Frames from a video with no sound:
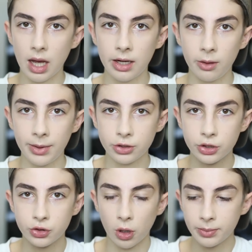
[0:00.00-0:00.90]
a little bit
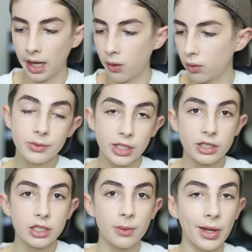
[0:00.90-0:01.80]
just dropped out. I'm
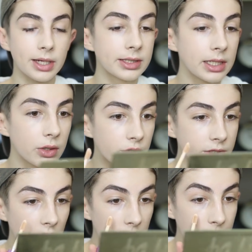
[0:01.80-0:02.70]
changing up my concealer all
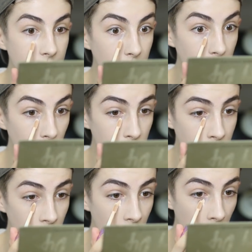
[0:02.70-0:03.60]
the time at the
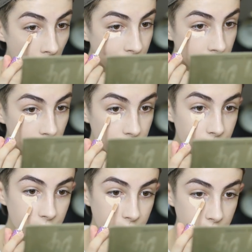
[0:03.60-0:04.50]
moment. I've been going
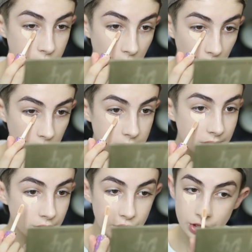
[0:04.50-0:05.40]
for Tarte
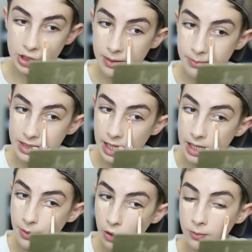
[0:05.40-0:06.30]
Shape
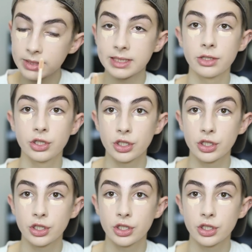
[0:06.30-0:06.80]
Tape. I almost said